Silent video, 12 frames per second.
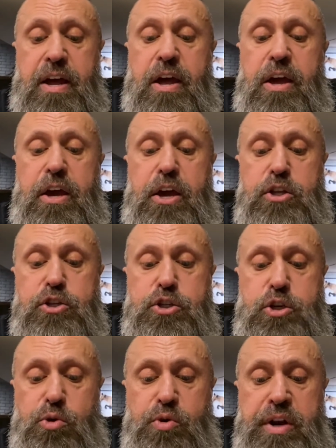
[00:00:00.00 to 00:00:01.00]

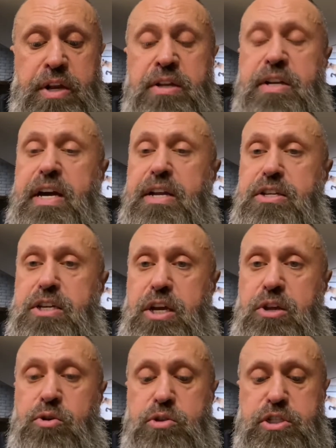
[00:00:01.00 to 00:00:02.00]
ensuring
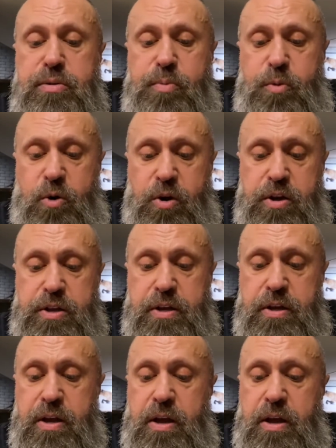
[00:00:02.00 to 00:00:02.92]
continued support